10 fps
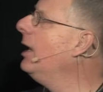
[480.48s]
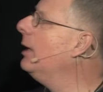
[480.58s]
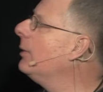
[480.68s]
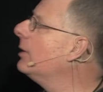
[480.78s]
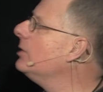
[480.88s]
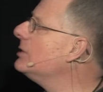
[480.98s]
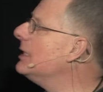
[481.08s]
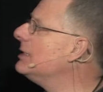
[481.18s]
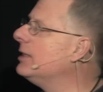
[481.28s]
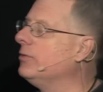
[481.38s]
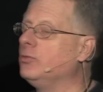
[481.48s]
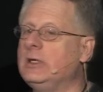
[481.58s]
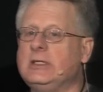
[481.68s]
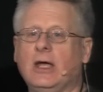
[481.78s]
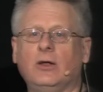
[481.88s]
It consists of
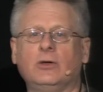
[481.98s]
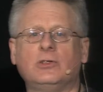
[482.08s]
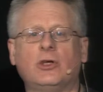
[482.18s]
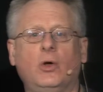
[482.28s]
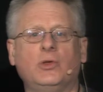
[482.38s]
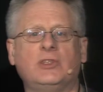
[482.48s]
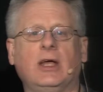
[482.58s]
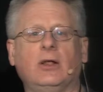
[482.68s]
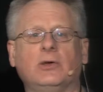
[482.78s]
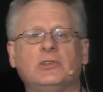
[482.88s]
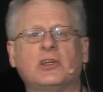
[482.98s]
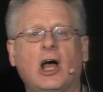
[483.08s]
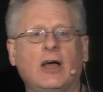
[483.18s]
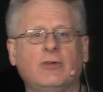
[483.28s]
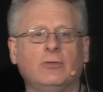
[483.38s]
retailers, wholesalers,
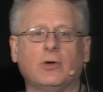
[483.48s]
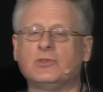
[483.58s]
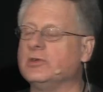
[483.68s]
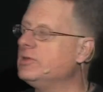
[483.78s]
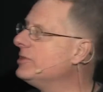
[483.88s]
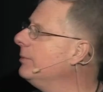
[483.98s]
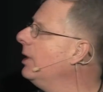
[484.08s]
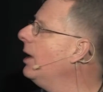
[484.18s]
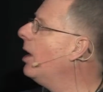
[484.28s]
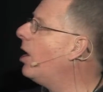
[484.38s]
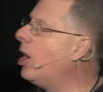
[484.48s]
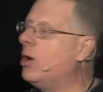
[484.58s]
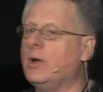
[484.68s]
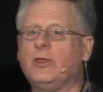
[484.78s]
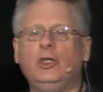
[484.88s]
coffee roasters,
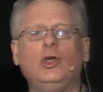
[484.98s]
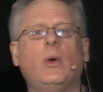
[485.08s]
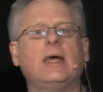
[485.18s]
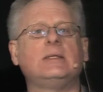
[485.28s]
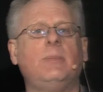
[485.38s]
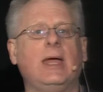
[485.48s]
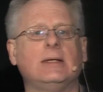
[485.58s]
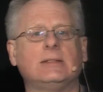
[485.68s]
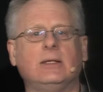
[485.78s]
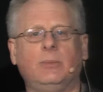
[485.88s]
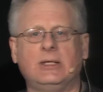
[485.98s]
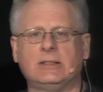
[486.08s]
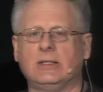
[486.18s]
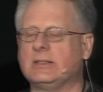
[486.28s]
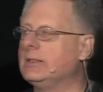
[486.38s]
all with a US-based
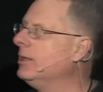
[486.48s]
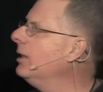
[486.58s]
business.